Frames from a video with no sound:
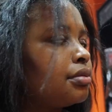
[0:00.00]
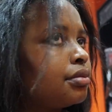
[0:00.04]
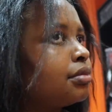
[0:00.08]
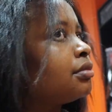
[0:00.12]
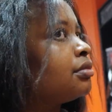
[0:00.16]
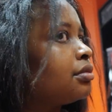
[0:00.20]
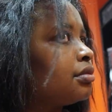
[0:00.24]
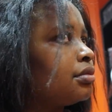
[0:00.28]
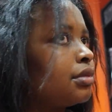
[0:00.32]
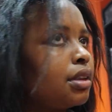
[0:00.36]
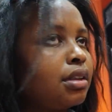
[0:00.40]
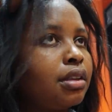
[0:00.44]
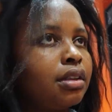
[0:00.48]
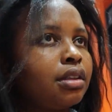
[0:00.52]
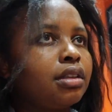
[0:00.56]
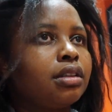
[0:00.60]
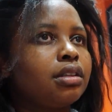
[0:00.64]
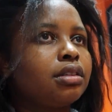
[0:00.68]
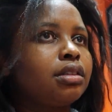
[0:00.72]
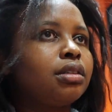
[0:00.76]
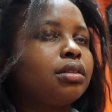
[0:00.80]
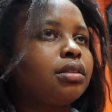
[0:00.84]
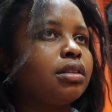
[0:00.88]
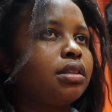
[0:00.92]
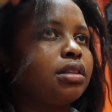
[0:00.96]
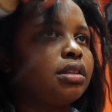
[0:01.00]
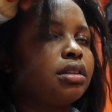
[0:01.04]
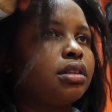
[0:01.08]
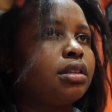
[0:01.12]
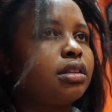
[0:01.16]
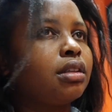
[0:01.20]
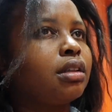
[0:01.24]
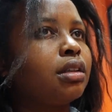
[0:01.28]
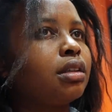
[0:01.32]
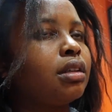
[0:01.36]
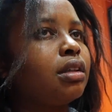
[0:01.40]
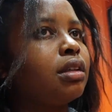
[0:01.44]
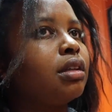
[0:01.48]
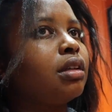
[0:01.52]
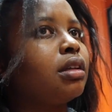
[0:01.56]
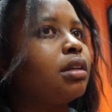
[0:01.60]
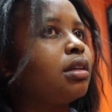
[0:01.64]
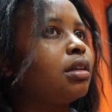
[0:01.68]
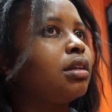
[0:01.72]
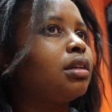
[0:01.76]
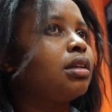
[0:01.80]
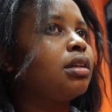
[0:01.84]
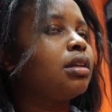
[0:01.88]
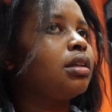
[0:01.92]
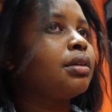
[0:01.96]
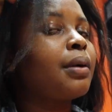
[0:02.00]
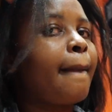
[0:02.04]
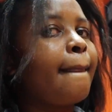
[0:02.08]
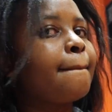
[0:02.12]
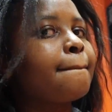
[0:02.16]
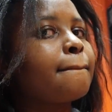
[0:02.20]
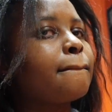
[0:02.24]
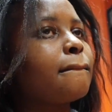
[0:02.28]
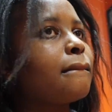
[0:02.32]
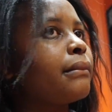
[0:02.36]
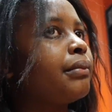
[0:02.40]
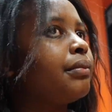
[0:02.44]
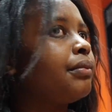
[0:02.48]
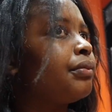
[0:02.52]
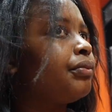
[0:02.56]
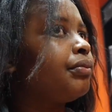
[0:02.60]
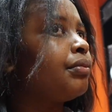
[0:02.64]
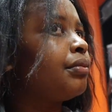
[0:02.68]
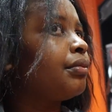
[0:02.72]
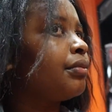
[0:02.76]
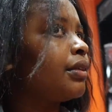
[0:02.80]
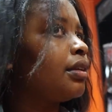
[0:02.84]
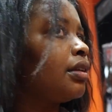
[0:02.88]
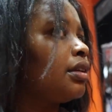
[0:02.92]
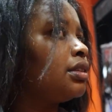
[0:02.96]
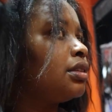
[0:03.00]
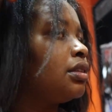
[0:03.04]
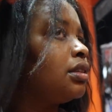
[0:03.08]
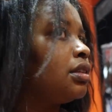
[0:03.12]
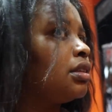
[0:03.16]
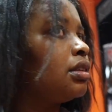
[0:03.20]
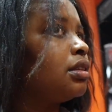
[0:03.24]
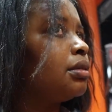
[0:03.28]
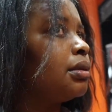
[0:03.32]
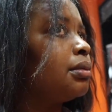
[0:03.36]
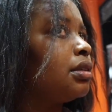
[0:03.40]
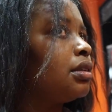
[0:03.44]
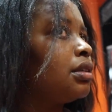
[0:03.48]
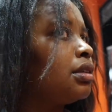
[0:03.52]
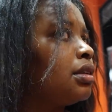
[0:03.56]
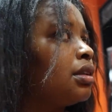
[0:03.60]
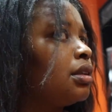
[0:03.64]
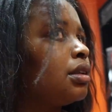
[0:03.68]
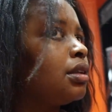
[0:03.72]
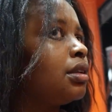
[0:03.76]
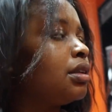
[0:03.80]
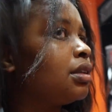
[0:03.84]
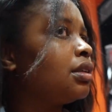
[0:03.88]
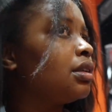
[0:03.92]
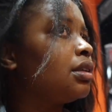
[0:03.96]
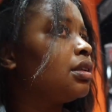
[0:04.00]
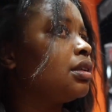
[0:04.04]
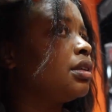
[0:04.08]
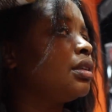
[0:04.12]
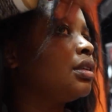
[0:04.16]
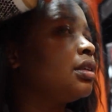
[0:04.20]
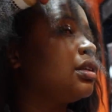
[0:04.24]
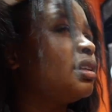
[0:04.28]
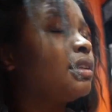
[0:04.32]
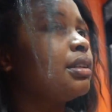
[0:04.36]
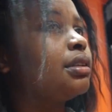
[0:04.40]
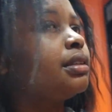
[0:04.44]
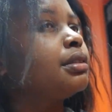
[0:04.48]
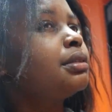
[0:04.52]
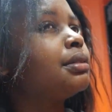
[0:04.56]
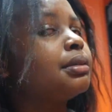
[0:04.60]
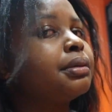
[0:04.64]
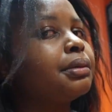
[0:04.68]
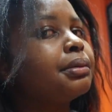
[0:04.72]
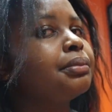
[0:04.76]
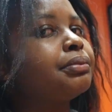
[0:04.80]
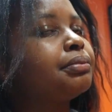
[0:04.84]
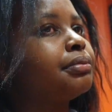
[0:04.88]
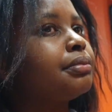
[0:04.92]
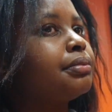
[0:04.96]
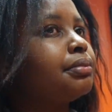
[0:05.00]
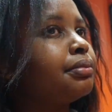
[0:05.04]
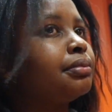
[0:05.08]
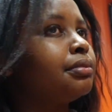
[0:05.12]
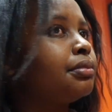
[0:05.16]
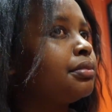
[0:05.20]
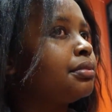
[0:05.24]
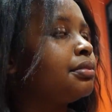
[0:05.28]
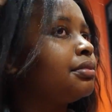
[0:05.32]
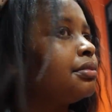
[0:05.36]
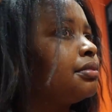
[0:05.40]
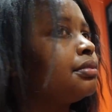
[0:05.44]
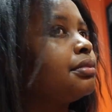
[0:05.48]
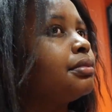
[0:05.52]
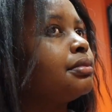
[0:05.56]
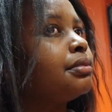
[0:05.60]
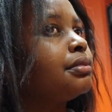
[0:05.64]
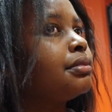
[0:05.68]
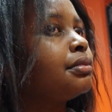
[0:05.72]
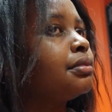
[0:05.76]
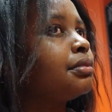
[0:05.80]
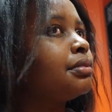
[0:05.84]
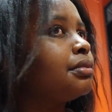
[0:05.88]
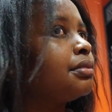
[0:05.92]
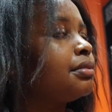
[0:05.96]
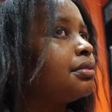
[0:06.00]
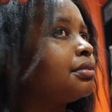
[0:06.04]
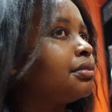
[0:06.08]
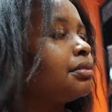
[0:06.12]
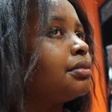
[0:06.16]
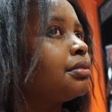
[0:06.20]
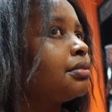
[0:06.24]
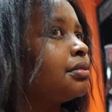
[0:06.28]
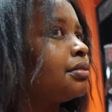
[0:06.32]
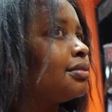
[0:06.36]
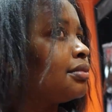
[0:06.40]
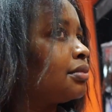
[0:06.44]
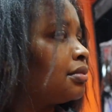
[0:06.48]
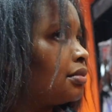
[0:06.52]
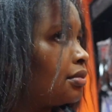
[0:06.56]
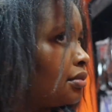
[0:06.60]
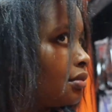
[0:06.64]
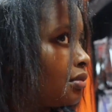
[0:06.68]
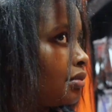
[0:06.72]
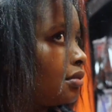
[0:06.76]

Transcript: I-tip, it's the same quantity of hair that she's attaching it to your natural hair, if that makes sense,